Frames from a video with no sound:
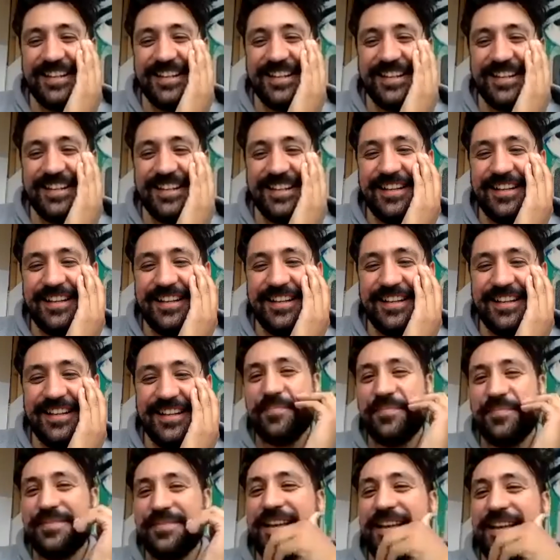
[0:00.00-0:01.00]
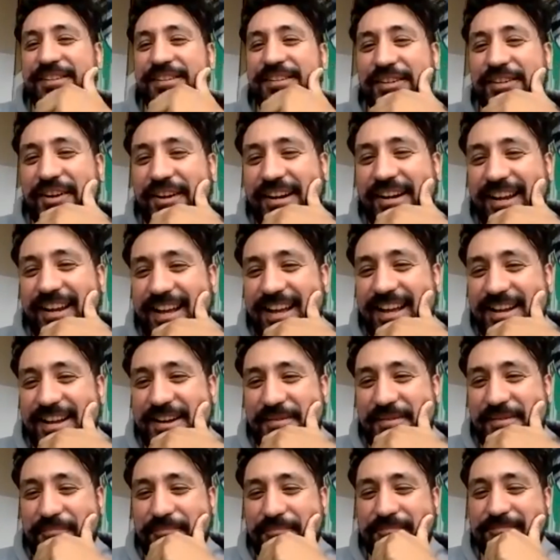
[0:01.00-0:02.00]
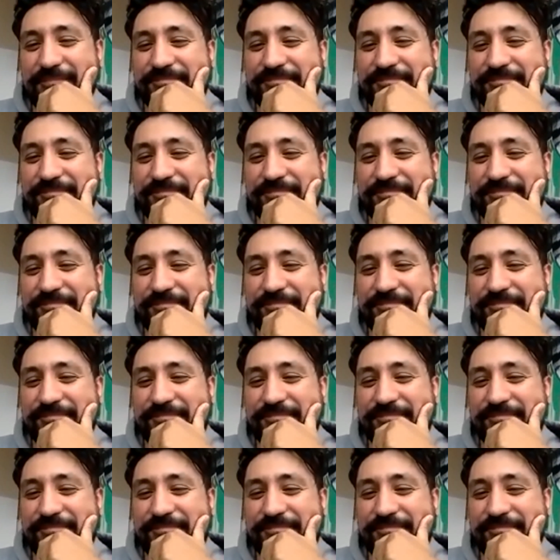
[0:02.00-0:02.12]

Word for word: um, yeah, sorry, I um,